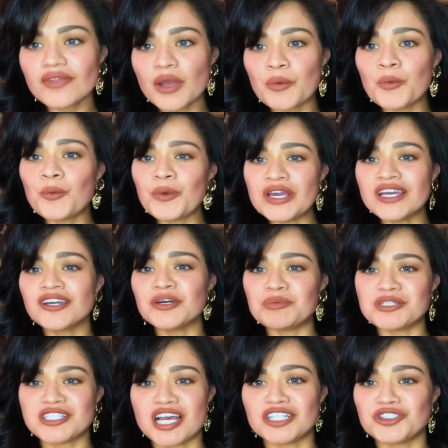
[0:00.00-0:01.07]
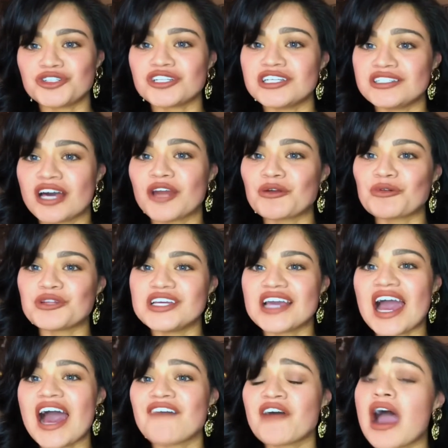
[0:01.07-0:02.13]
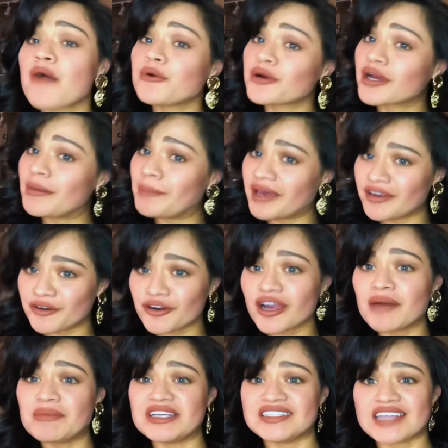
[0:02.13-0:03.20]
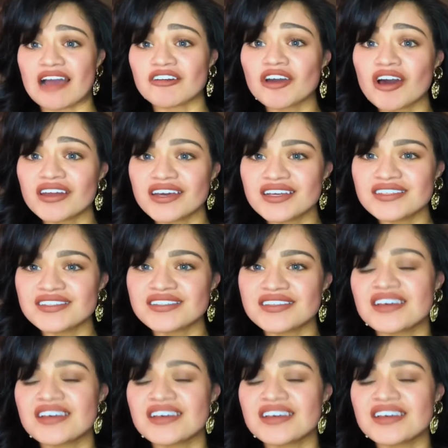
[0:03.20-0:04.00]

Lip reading: We could potentially not only have our commander coming down on us,